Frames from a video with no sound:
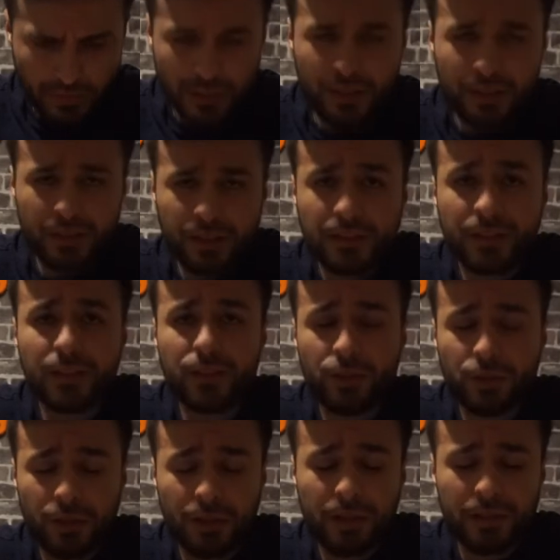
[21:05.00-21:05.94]
You
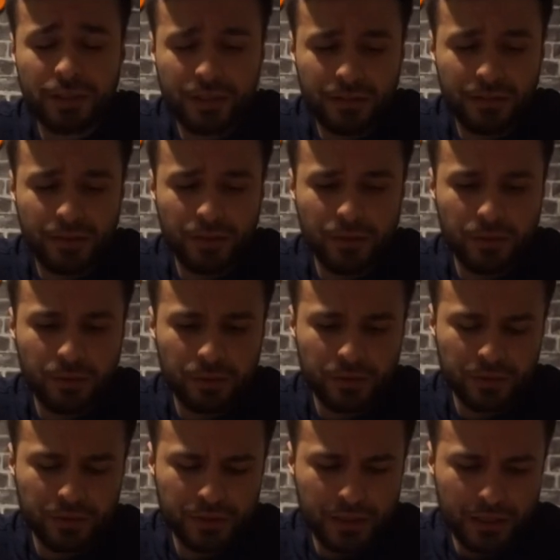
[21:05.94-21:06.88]
continue trying to achieve your
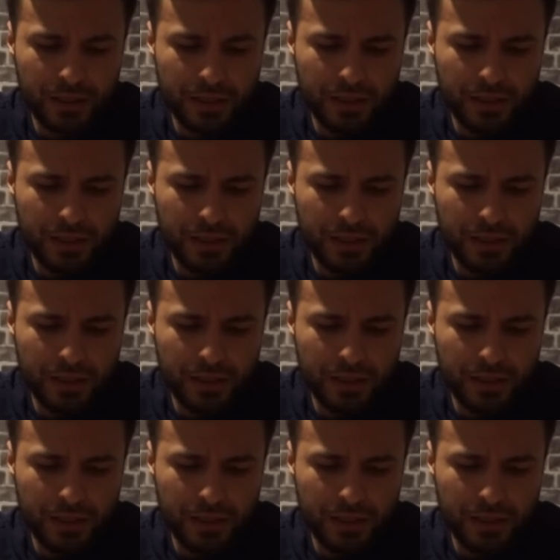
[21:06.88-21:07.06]
goals.